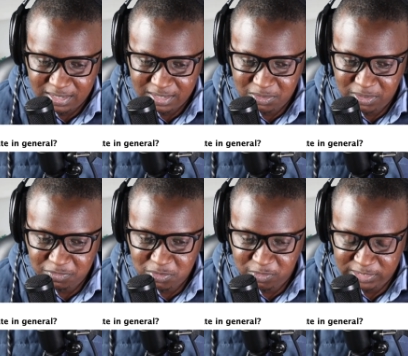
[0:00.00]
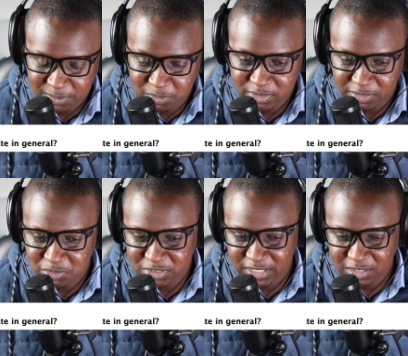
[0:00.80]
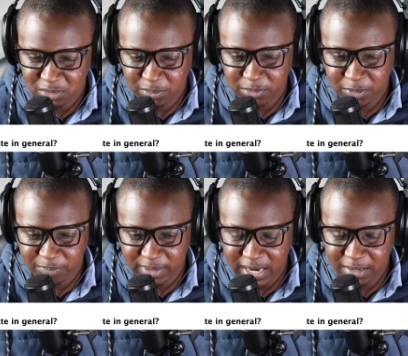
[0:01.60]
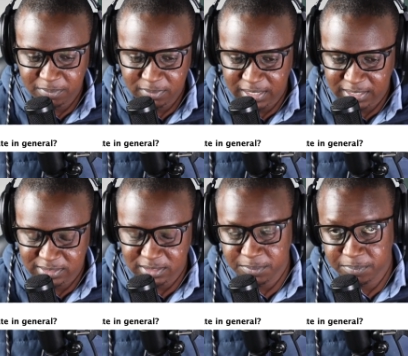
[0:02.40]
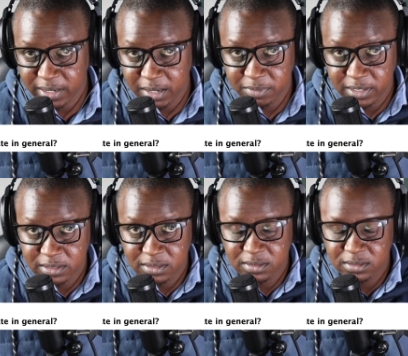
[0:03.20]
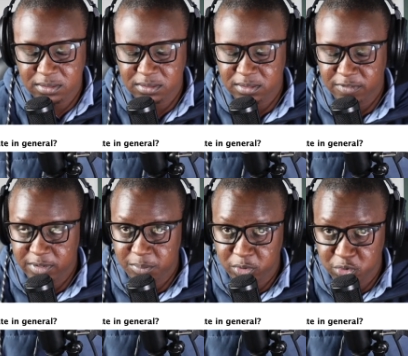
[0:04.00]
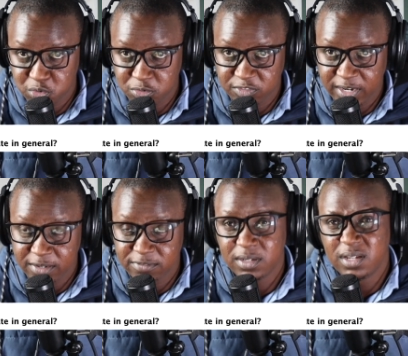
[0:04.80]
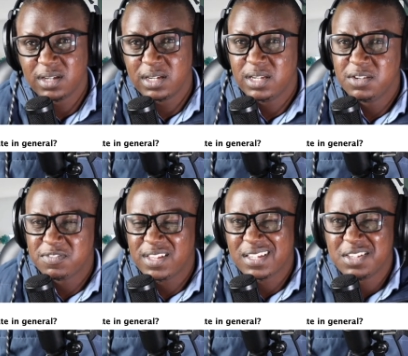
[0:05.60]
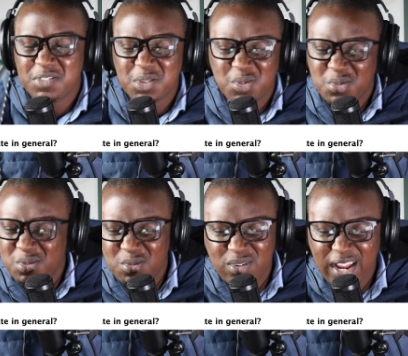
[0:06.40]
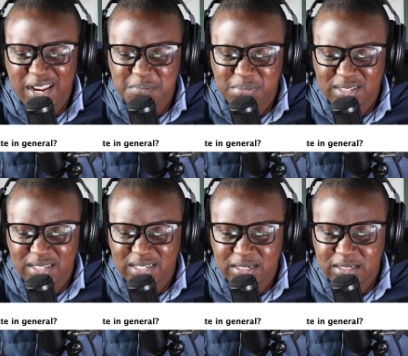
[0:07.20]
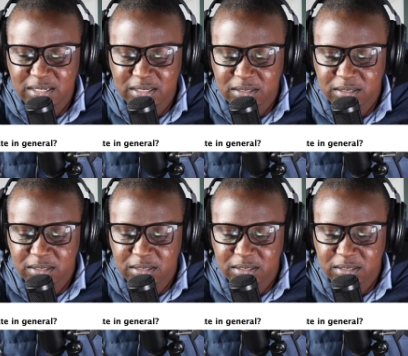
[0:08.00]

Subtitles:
you have to, for example, you have to check your prime. Like I said, the prime rate it's 7.25. If they're giving you 9%,